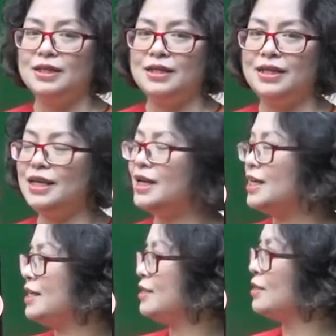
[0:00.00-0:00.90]
here
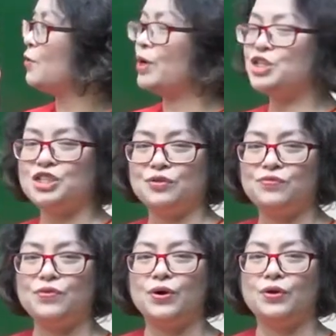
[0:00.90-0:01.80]
is the question
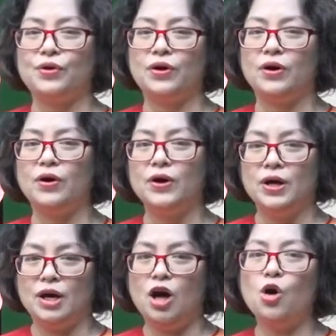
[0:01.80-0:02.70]
for your
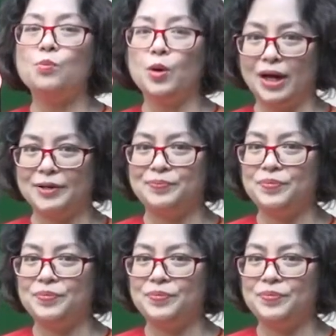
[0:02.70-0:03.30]
homework.